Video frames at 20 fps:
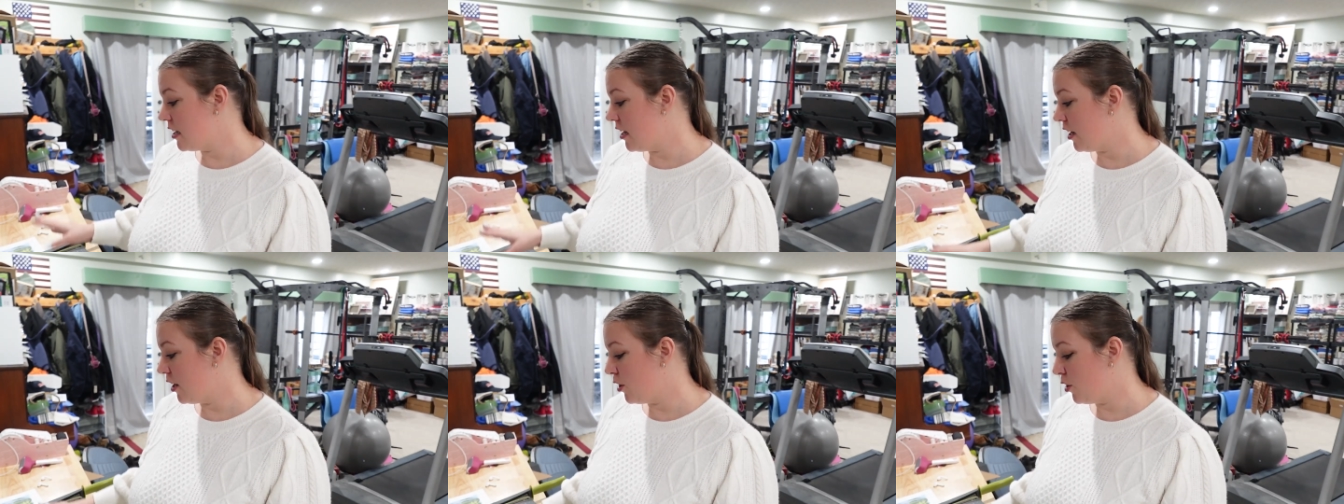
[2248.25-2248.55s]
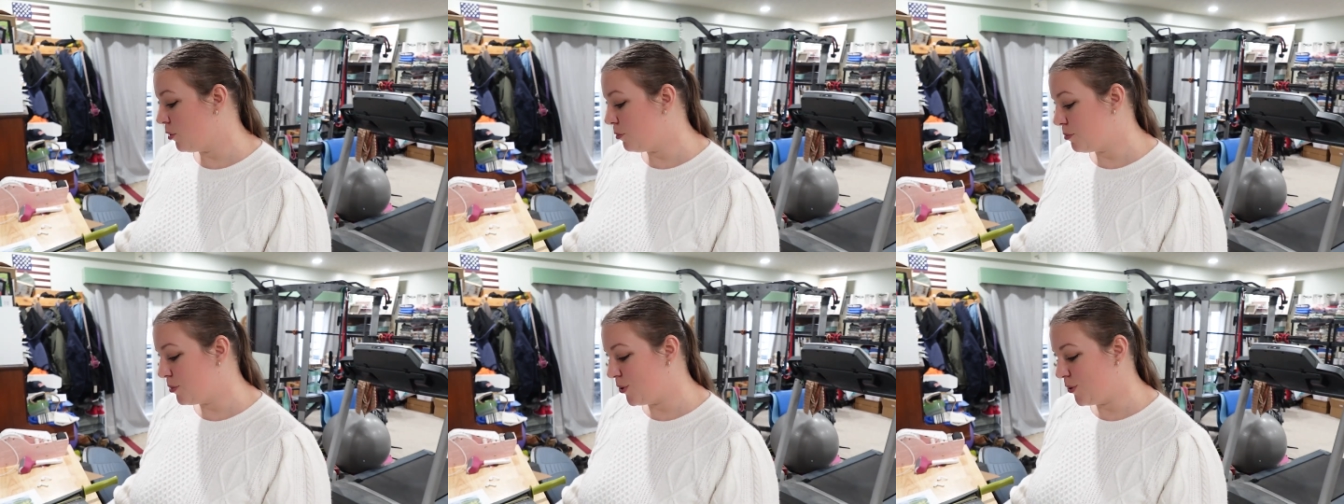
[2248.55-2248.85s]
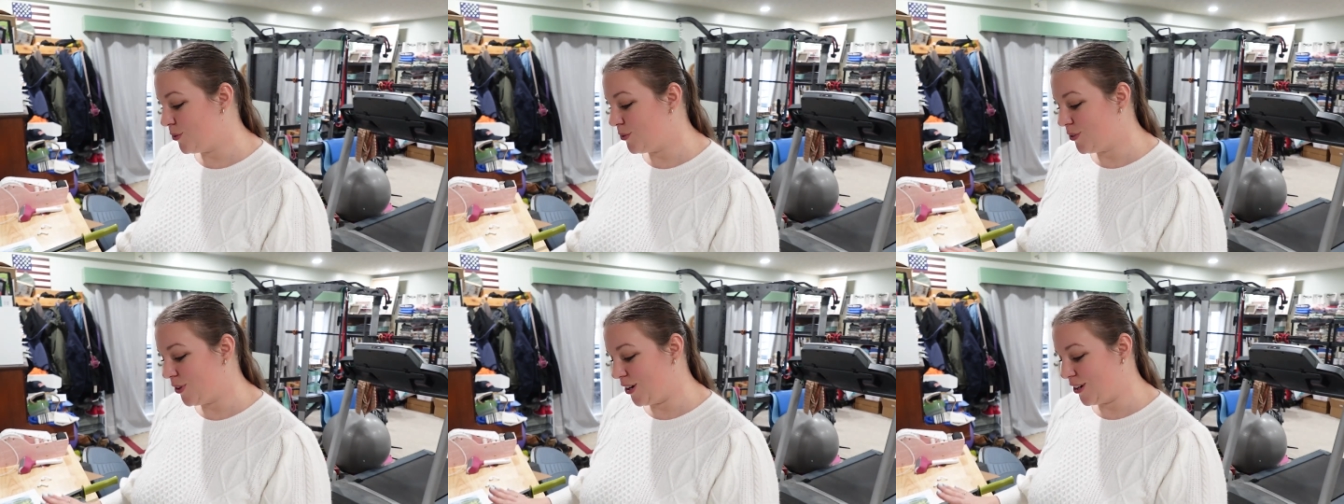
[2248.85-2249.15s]
I hope
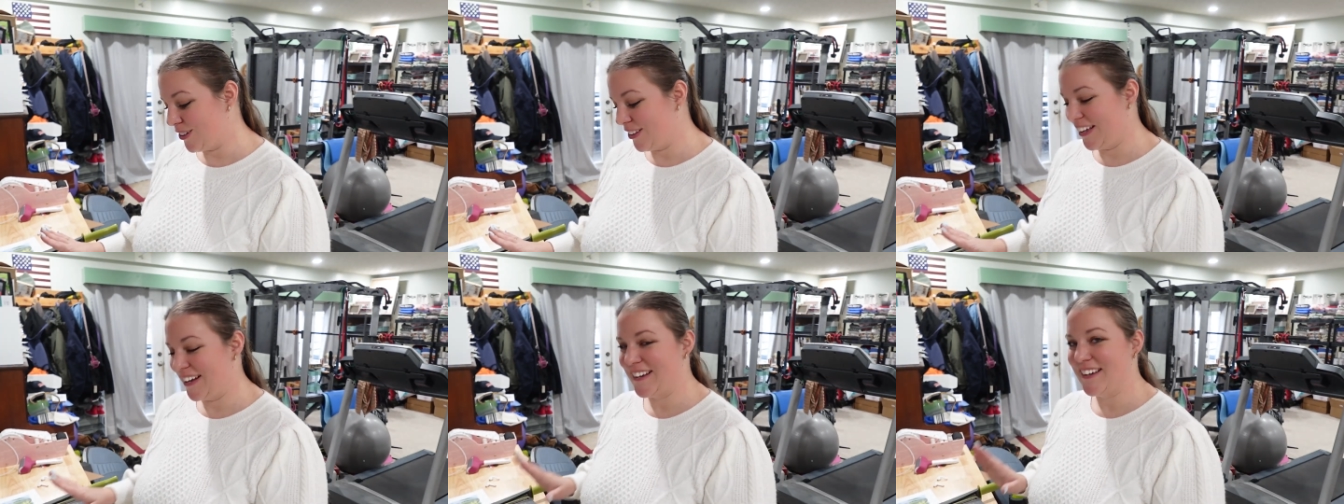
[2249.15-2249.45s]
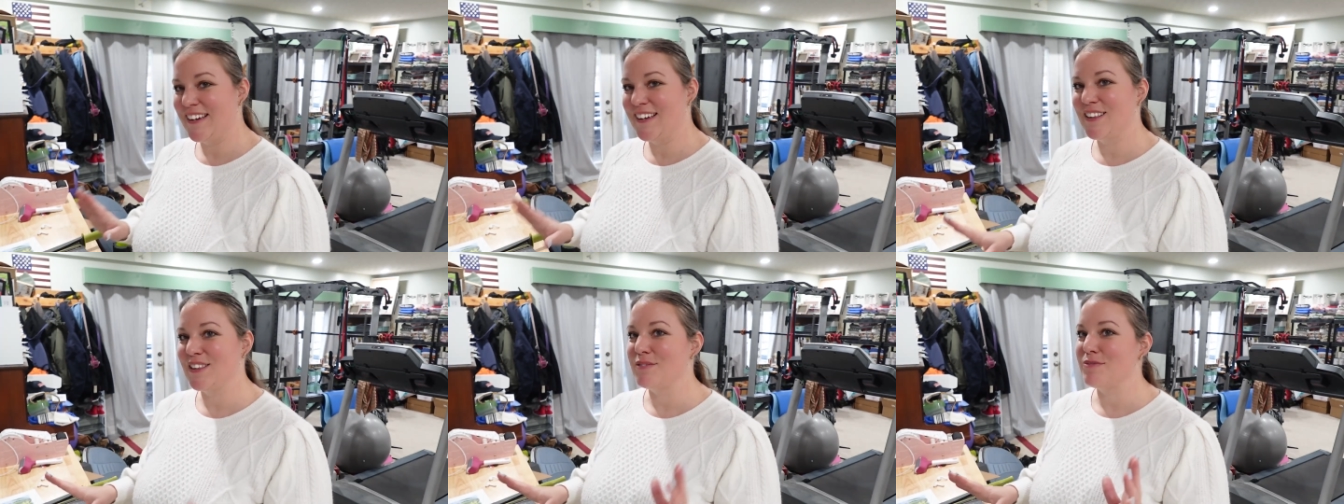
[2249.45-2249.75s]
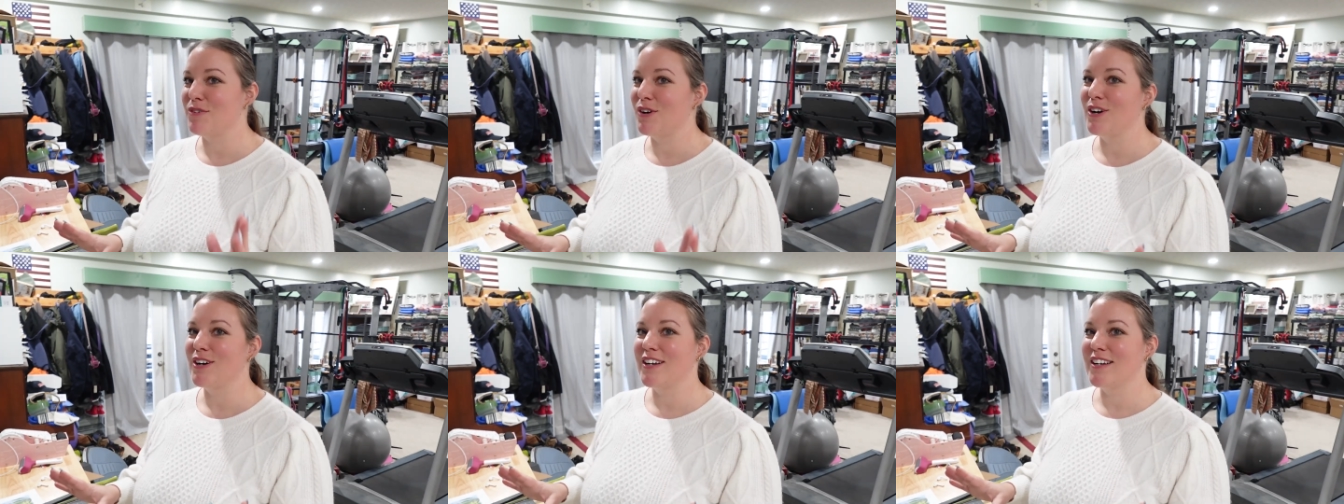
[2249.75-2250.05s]
you are liking the
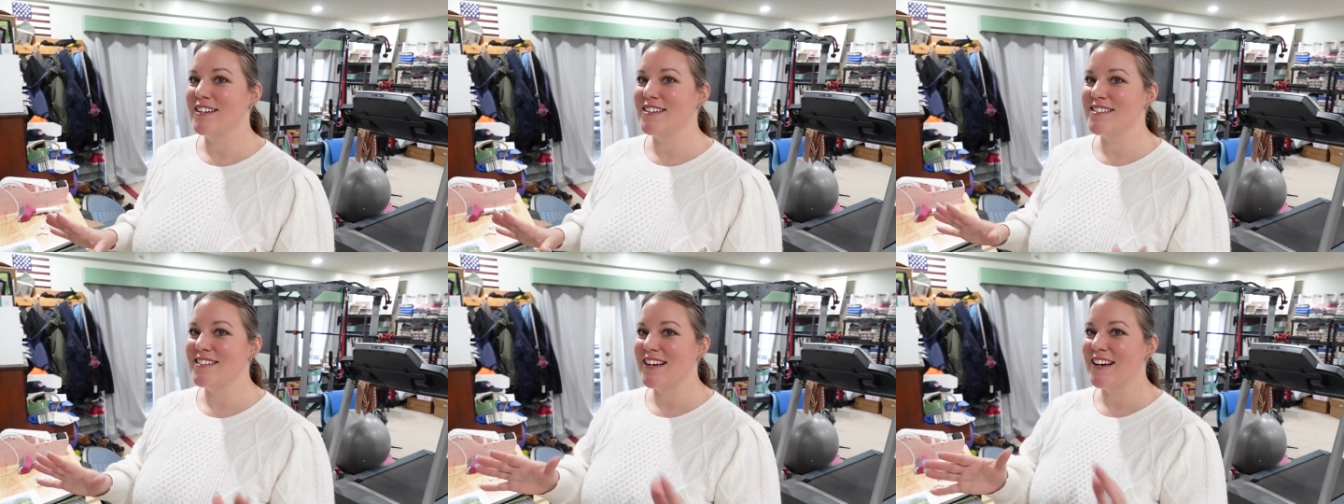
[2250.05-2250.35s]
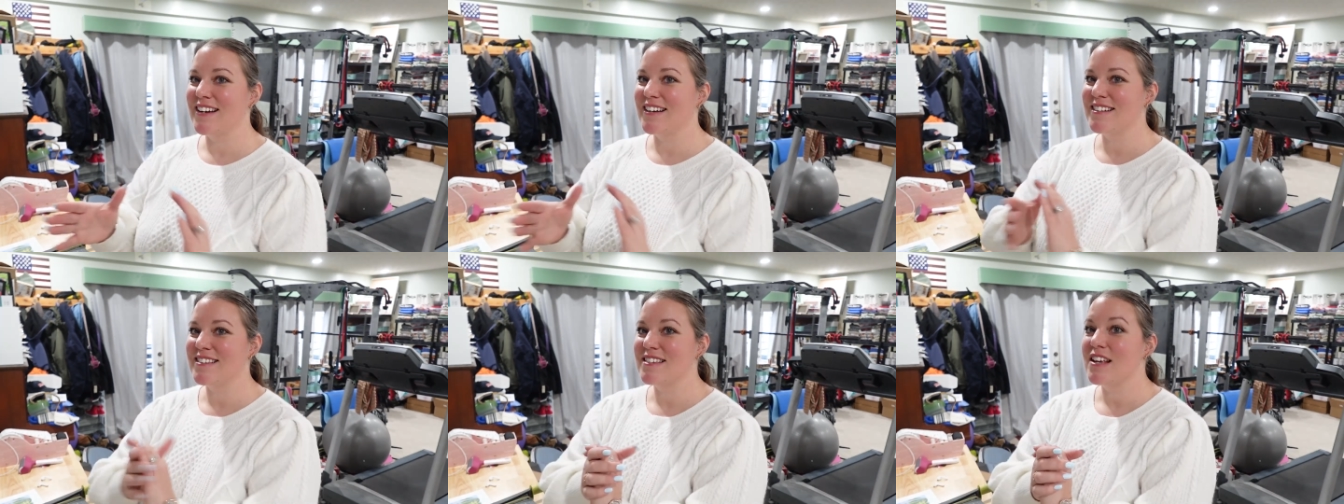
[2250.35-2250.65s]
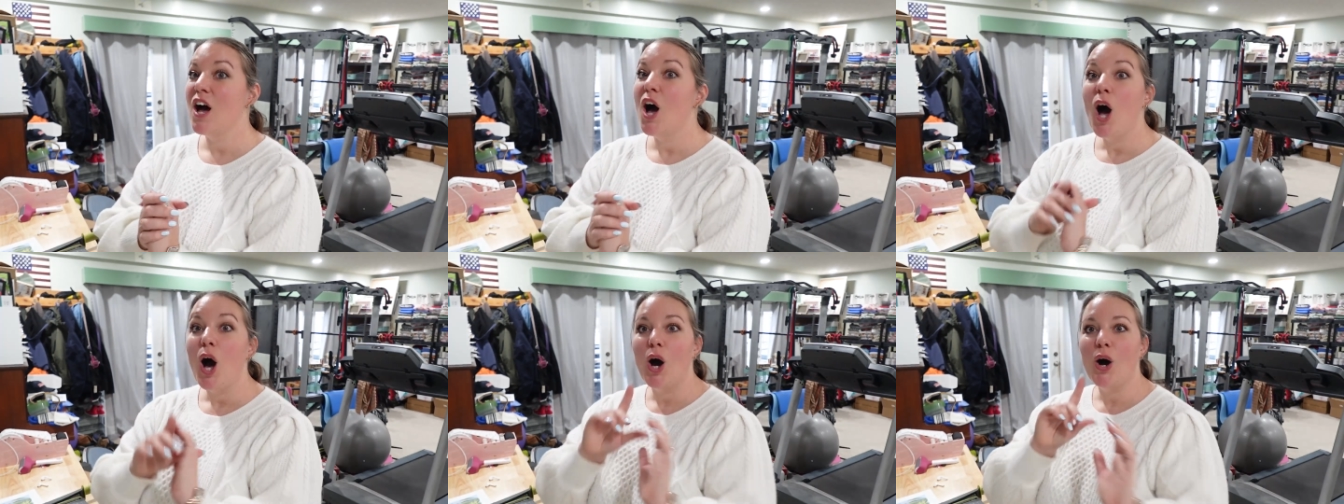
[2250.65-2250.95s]
froggy designs.
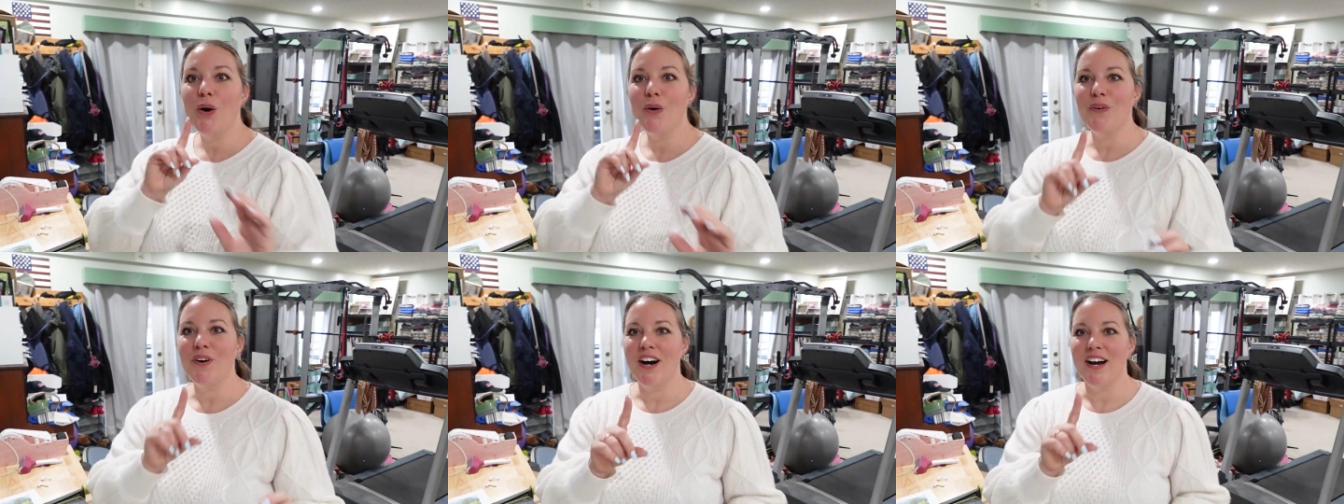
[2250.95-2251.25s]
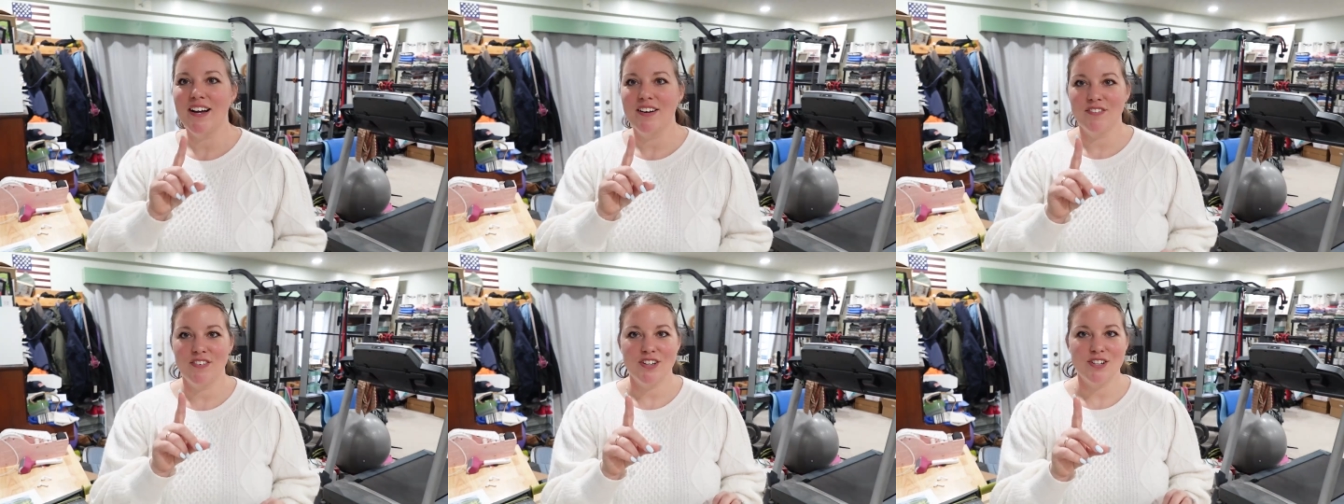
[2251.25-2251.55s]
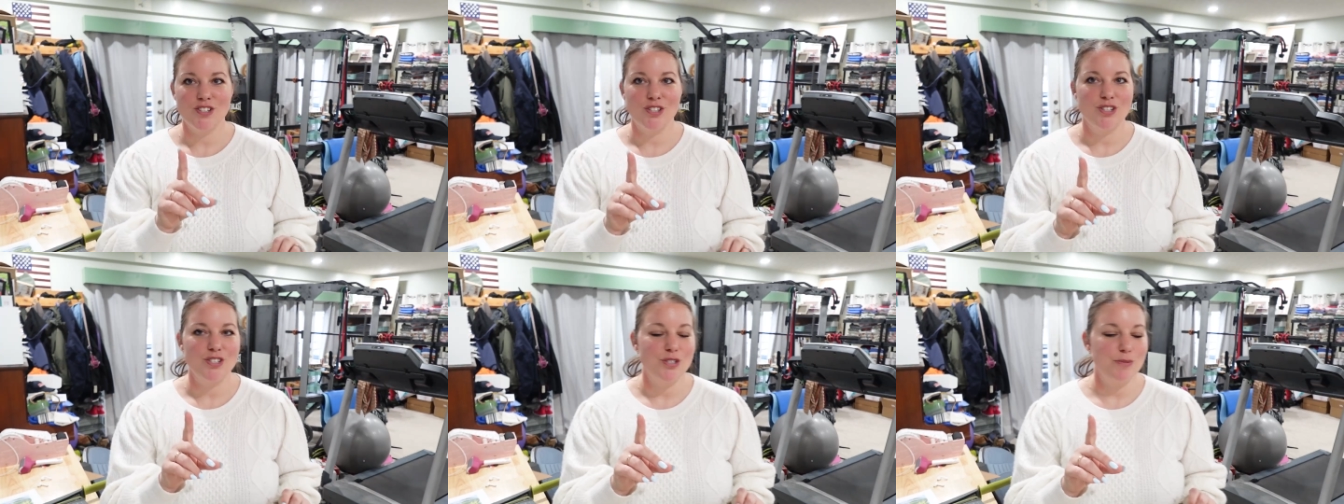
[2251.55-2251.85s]
Oh, I have not
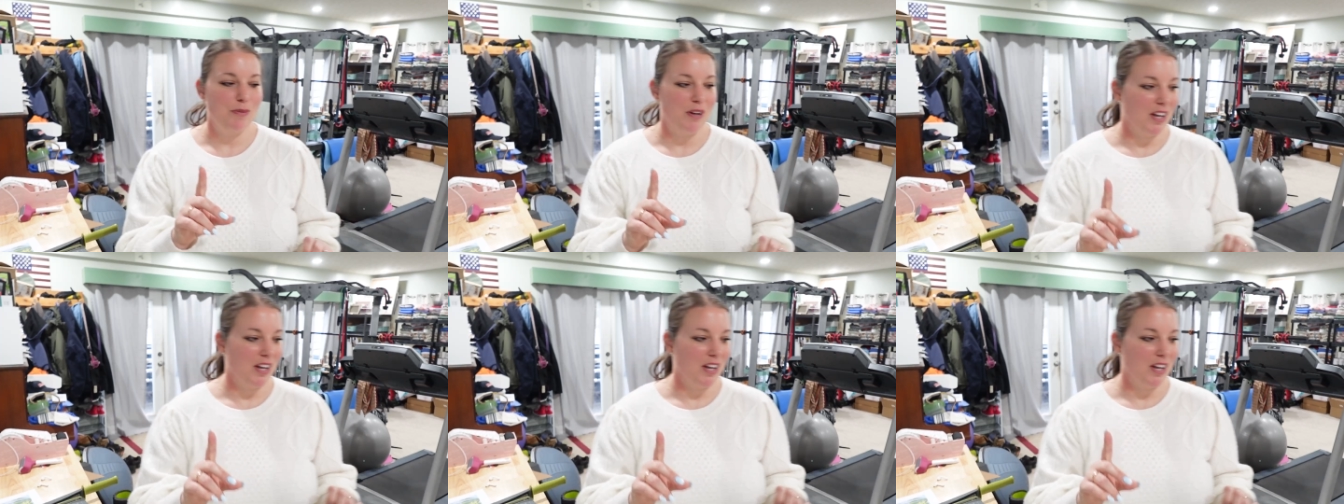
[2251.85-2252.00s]
showed you my